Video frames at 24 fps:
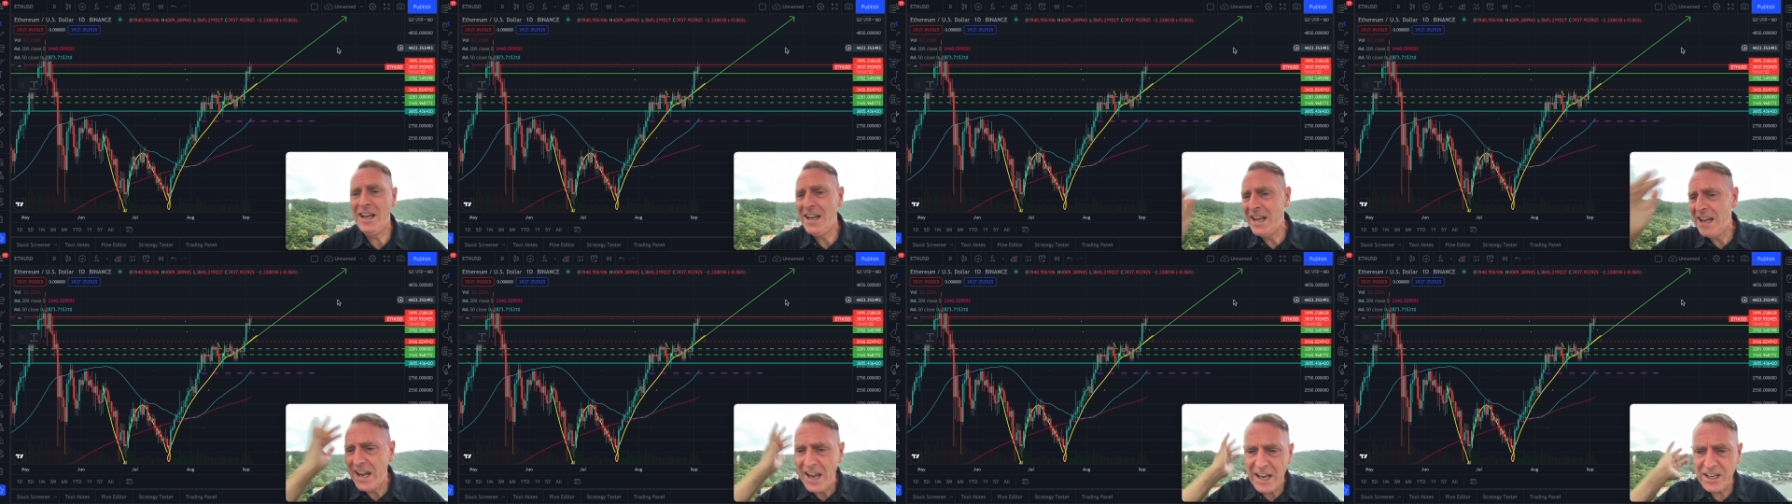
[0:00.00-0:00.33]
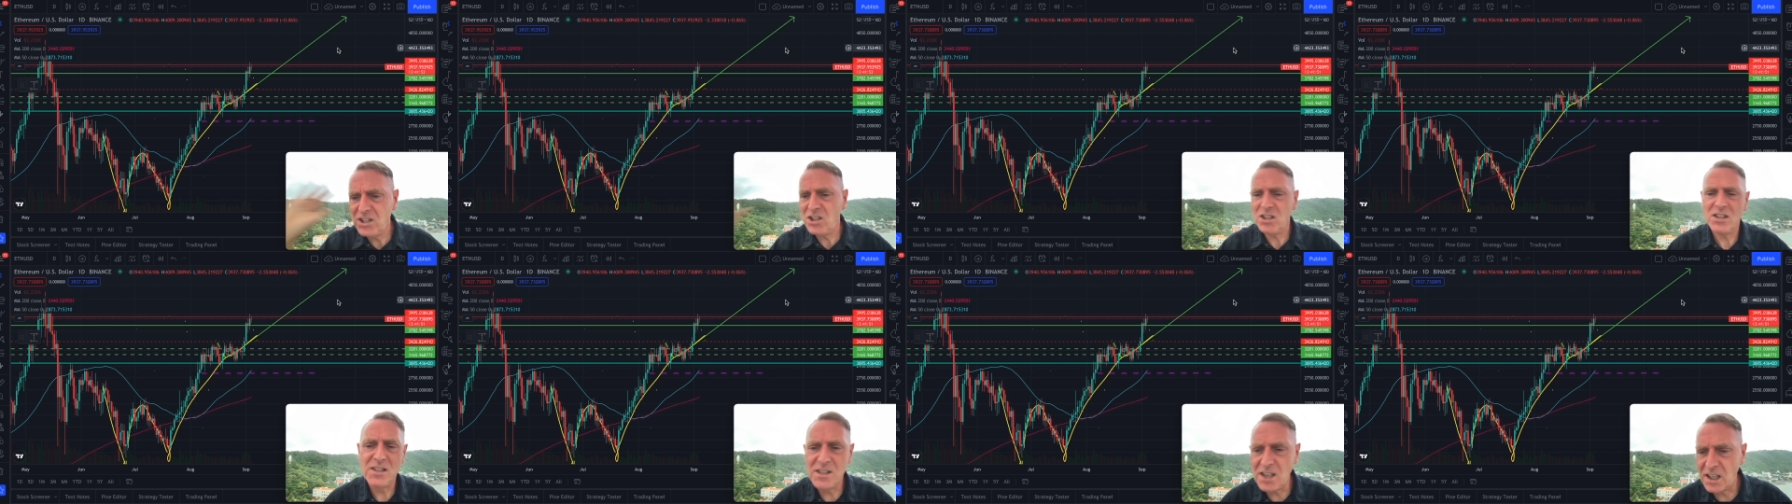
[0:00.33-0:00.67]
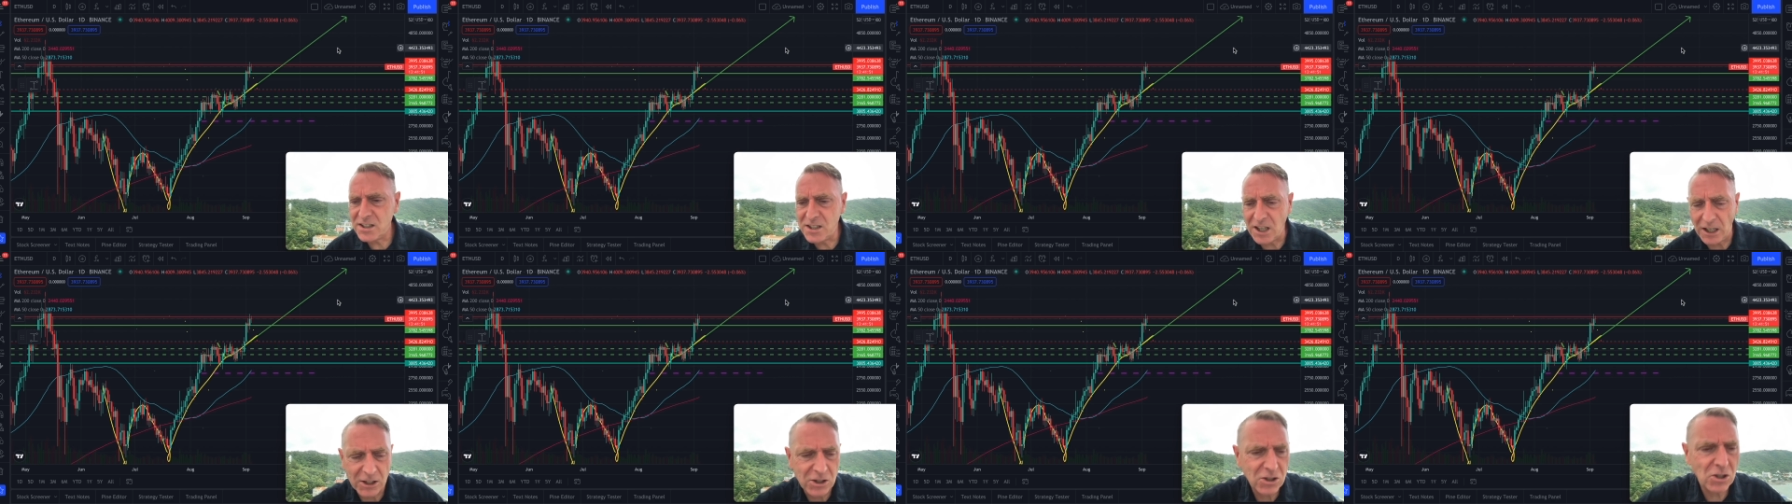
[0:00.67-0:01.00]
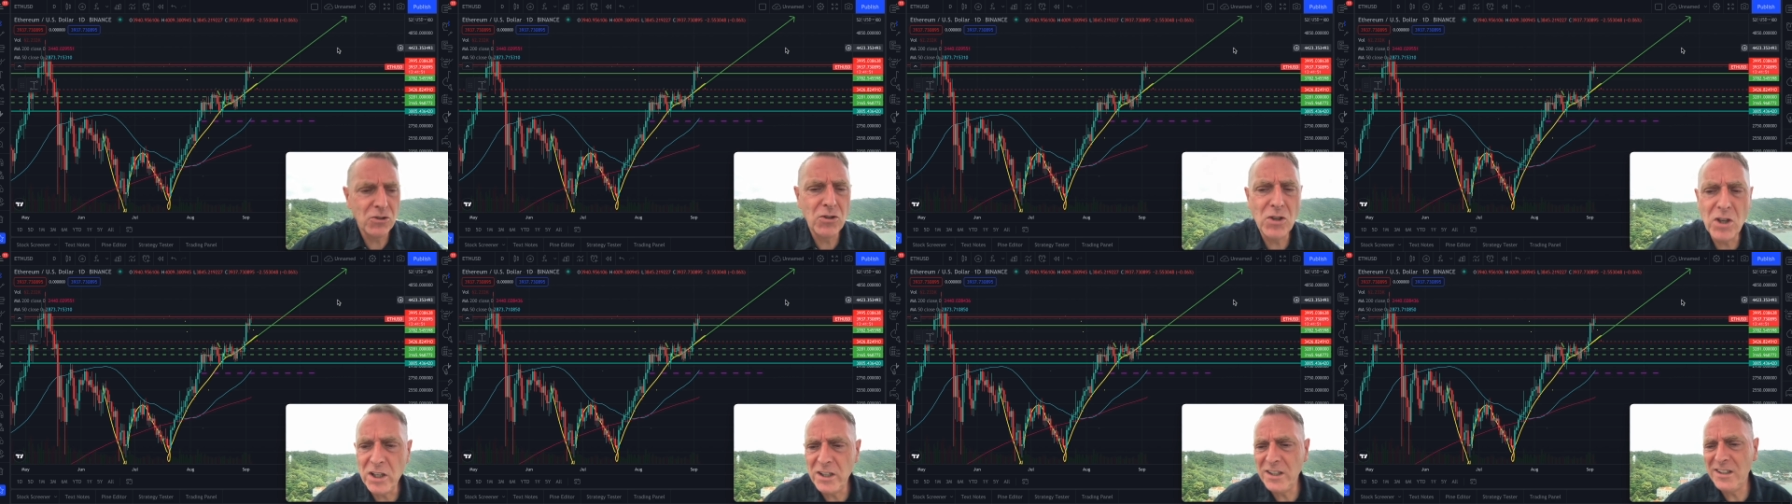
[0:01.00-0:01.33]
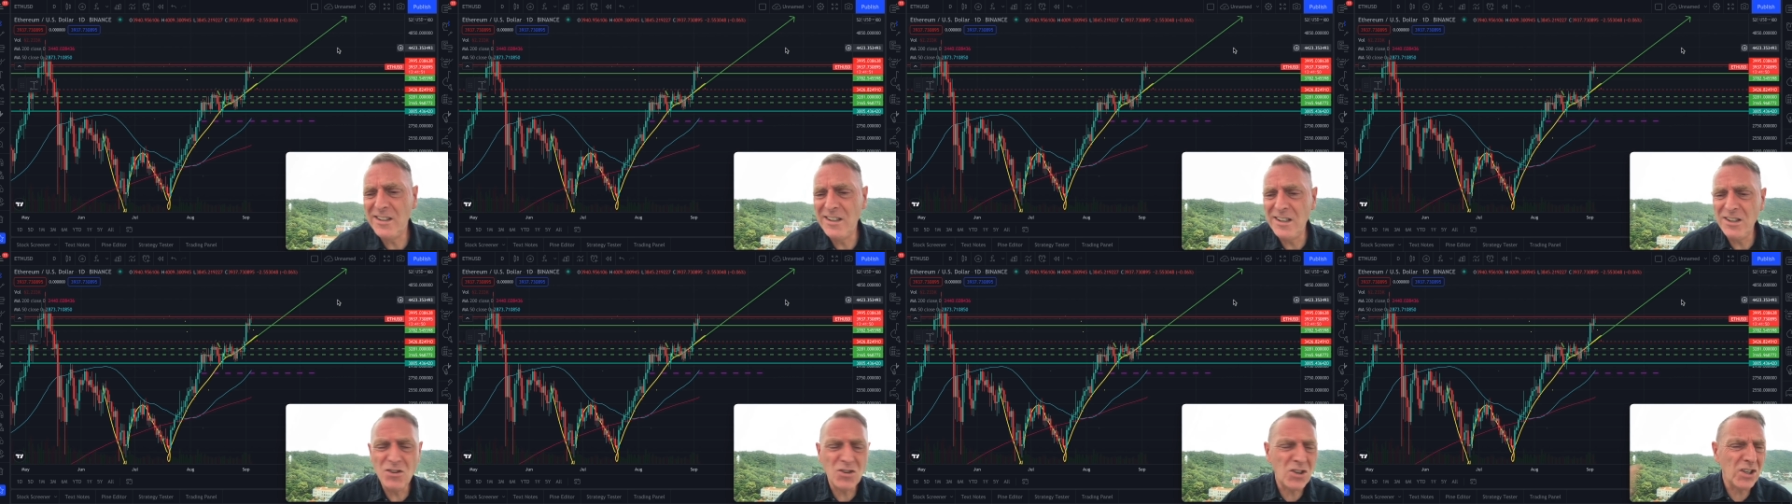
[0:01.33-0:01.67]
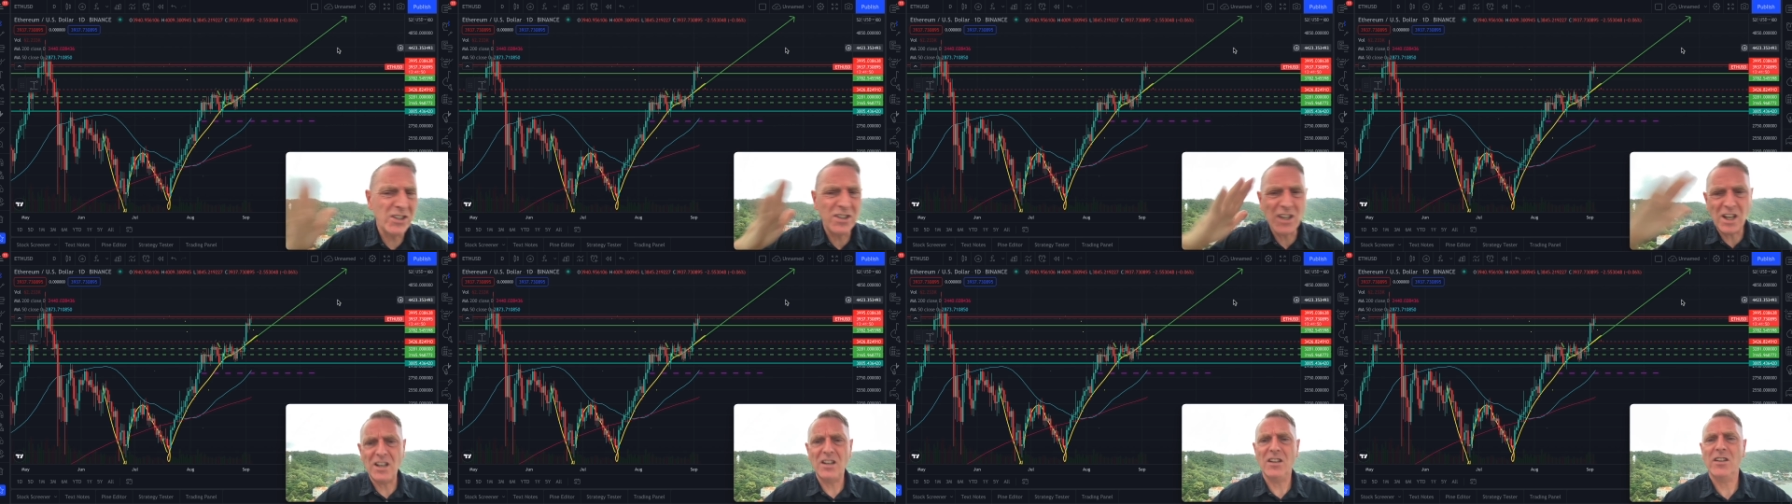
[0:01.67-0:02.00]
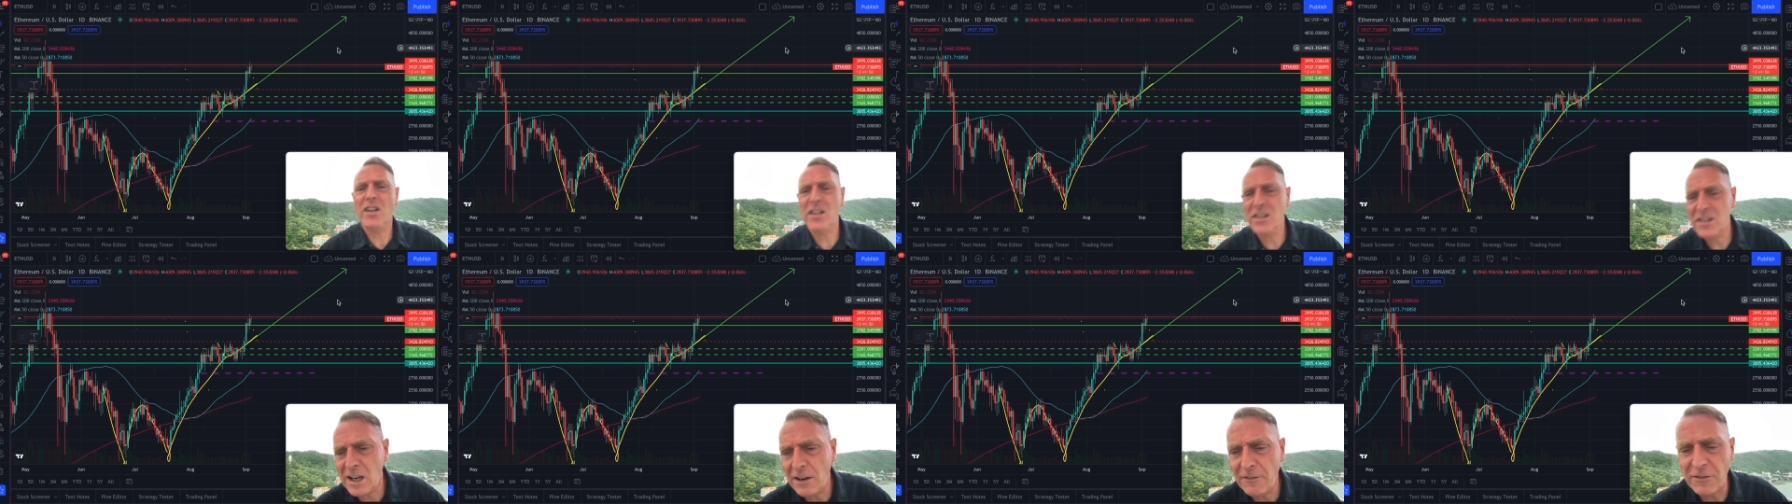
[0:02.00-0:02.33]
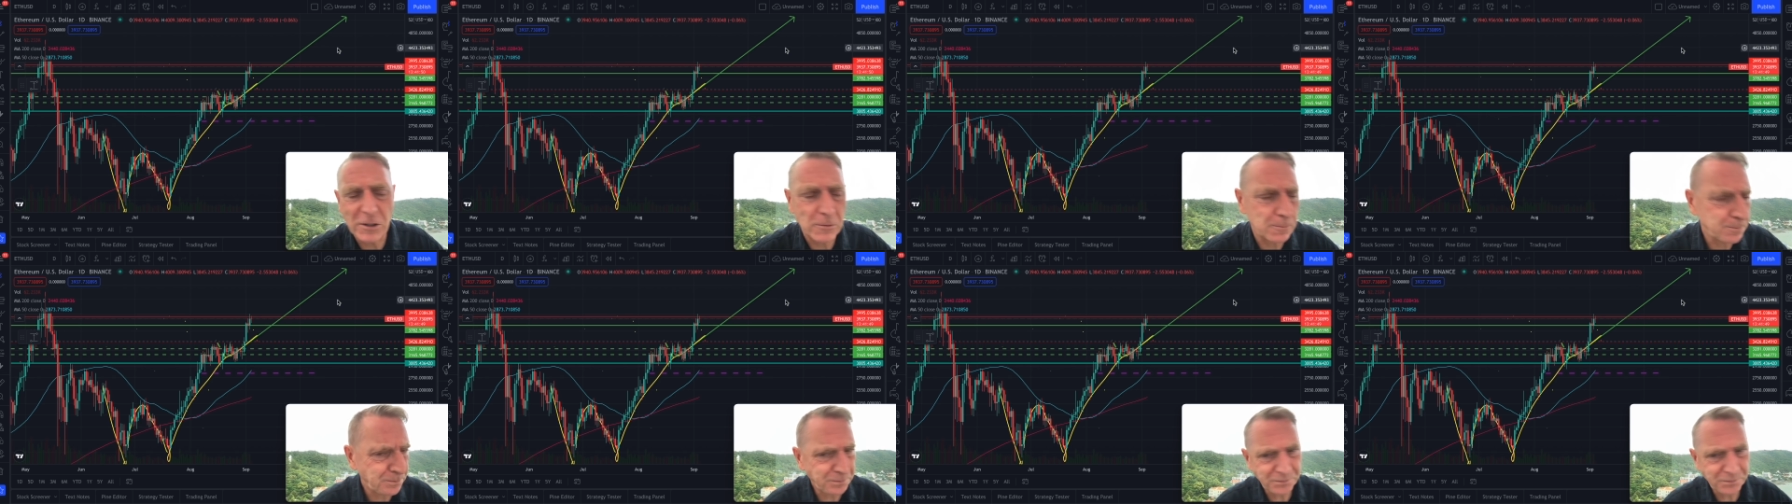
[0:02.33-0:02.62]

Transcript: It just does that. So you can dollar cost average.